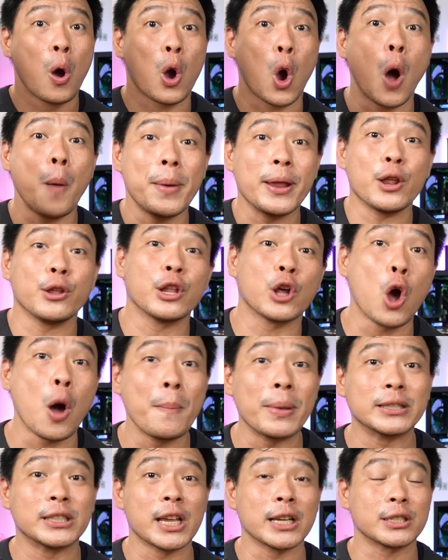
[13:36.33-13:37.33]
Comment on the
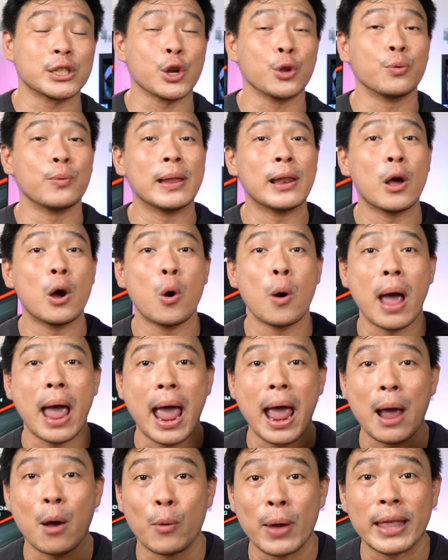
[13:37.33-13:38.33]
comment section below
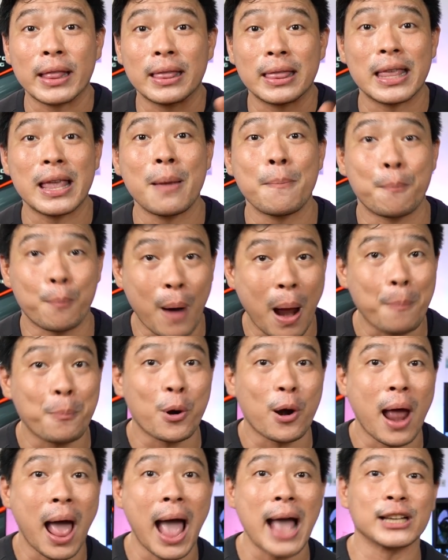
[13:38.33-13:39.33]
with the
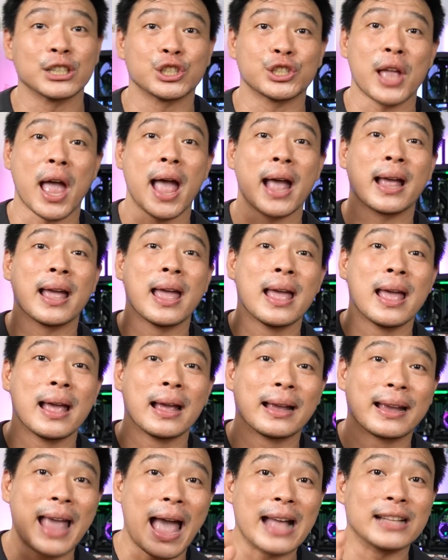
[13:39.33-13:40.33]
proper hashtag
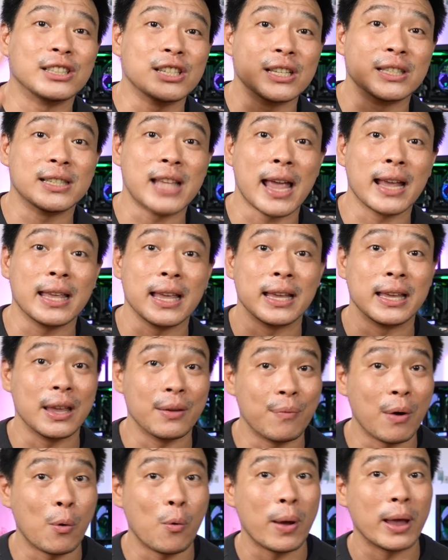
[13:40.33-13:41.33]
Gadget Psychic
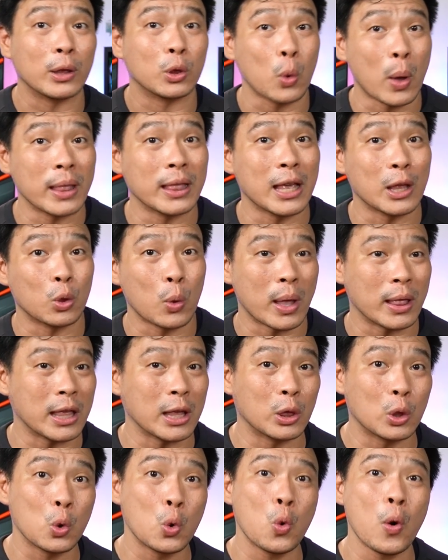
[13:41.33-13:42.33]
Giveaway 2022